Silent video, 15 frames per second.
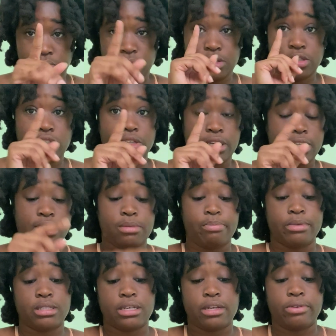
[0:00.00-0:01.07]
So get some
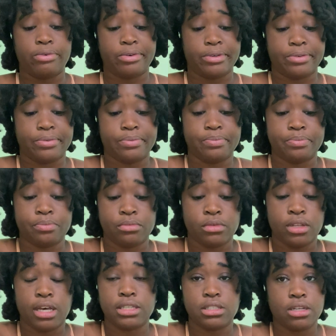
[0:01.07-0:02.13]
botano oil.
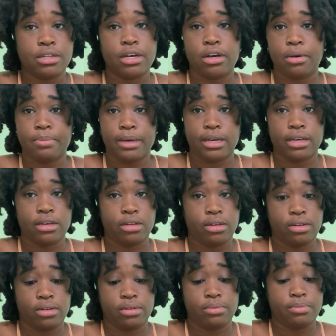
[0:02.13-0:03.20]
I sell that on
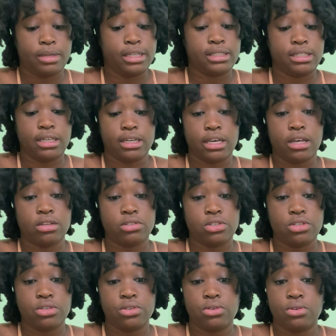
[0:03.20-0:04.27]
my Etsy account
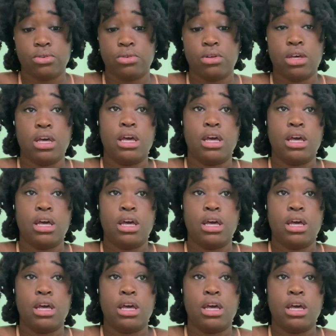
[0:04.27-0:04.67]
too.